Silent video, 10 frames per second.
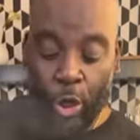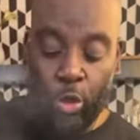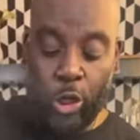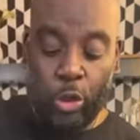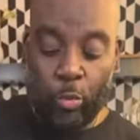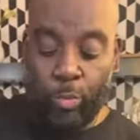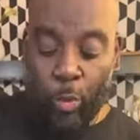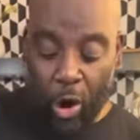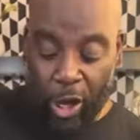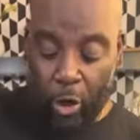you can do
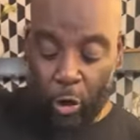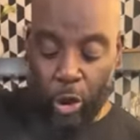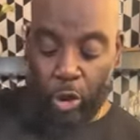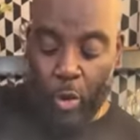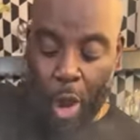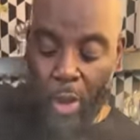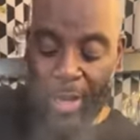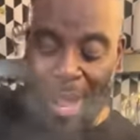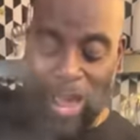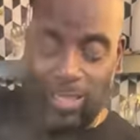boil, you can do all
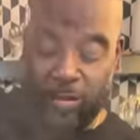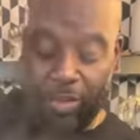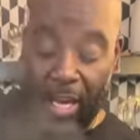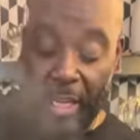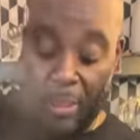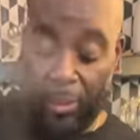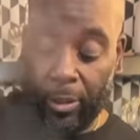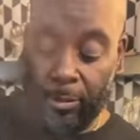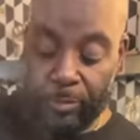kinds of things